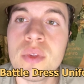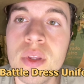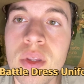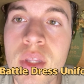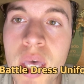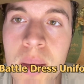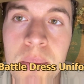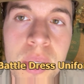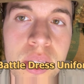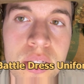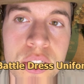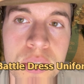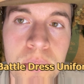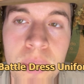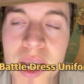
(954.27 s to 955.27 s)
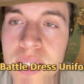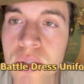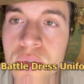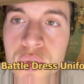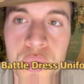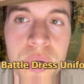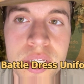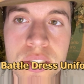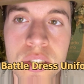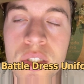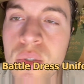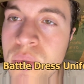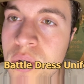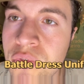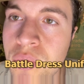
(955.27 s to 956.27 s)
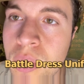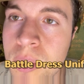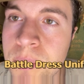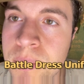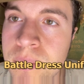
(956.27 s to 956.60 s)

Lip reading: that means battle dress uniform,